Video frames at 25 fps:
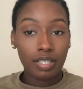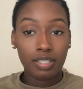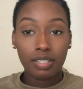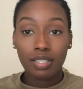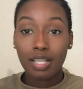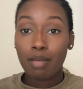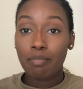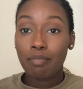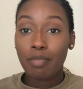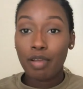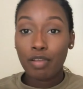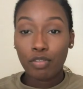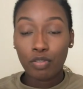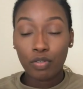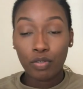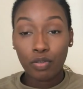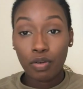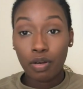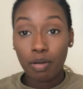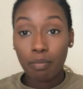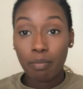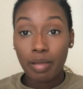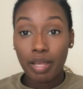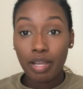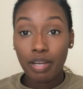it's not based on
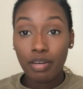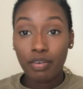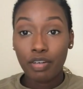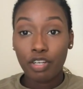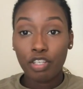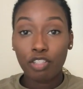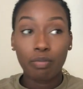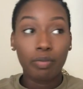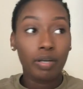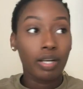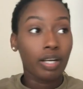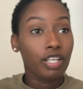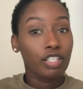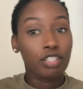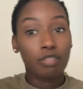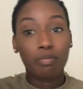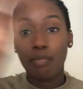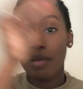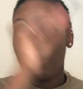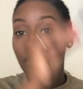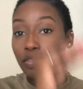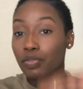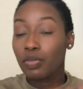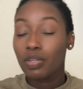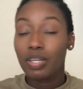your appearance, but it's
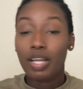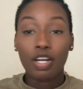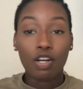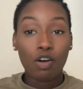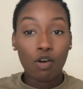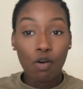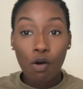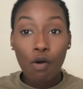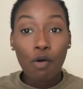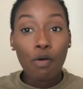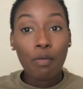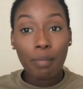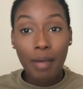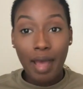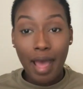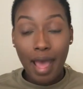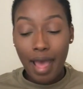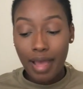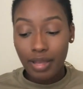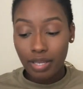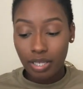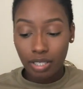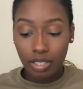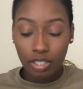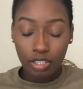based on like a whole
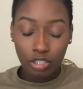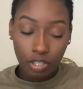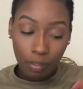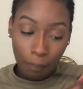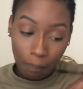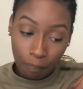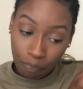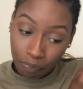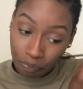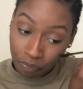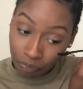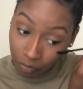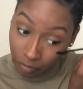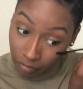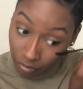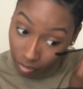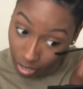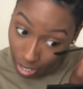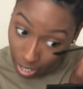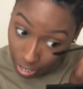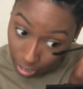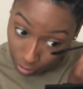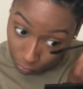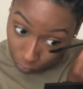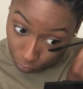package.
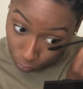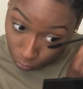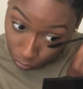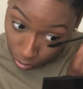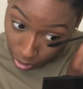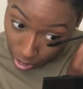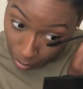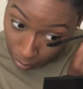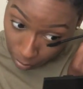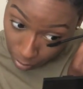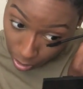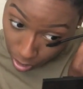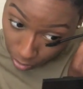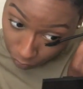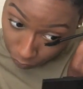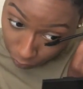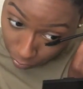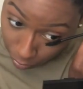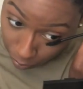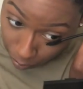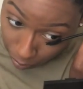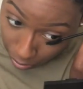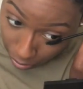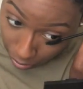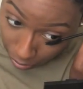And if you come off
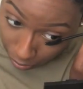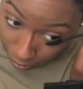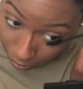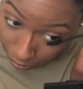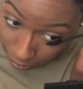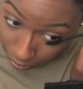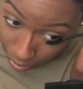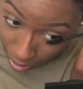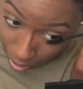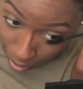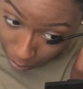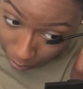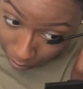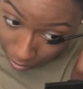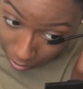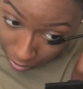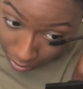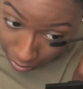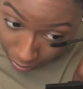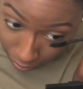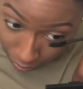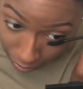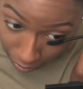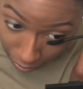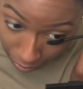as being sloppy
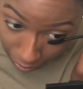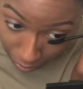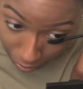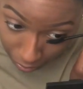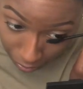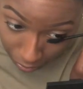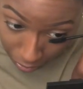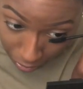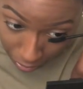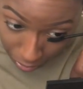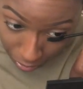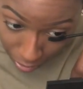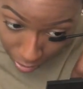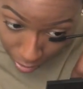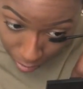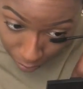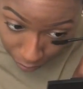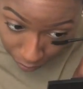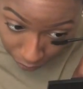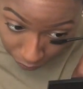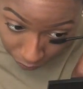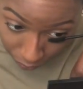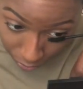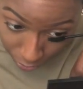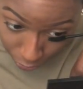and lazy and
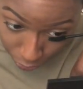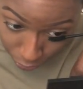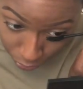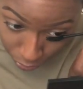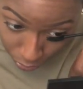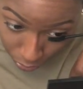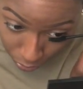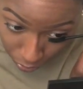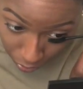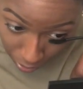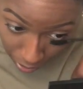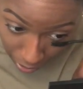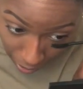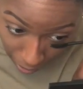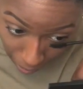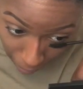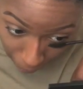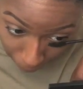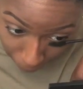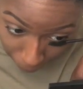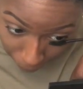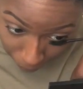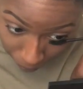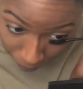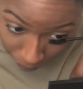unprofessional
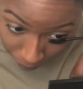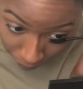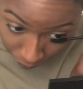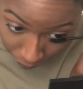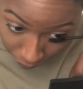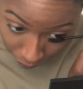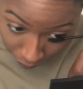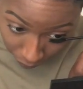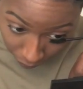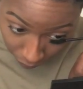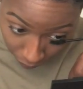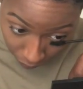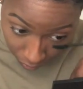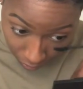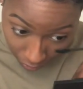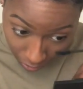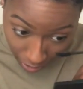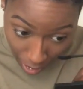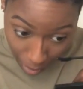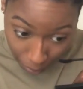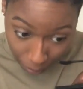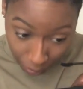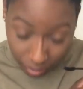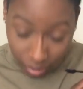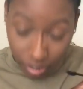and
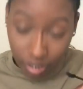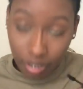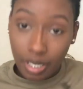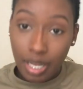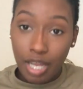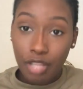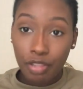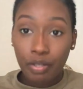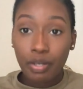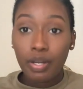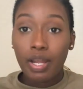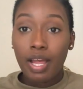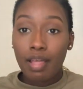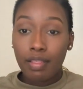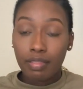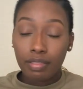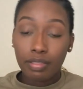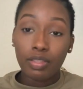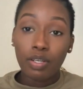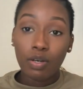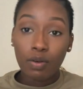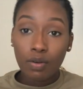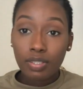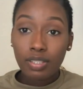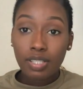not put together,
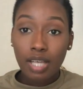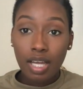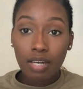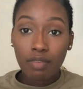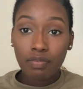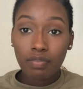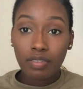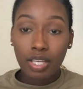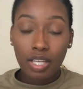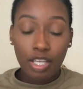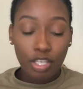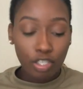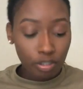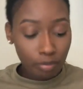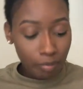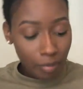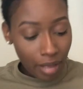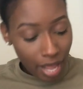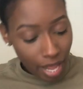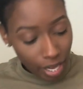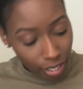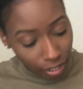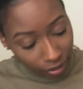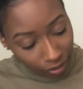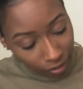those kind of things
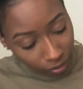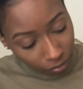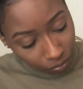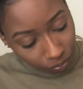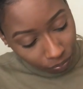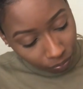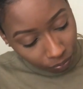matter.